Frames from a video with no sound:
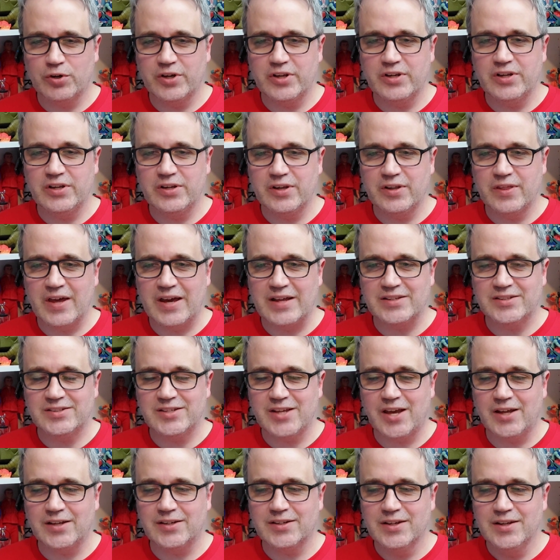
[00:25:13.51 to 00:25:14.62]
into that
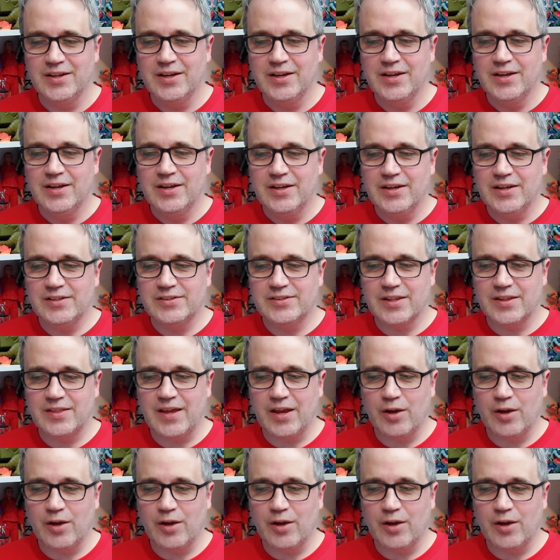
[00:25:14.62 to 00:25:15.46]
set is that they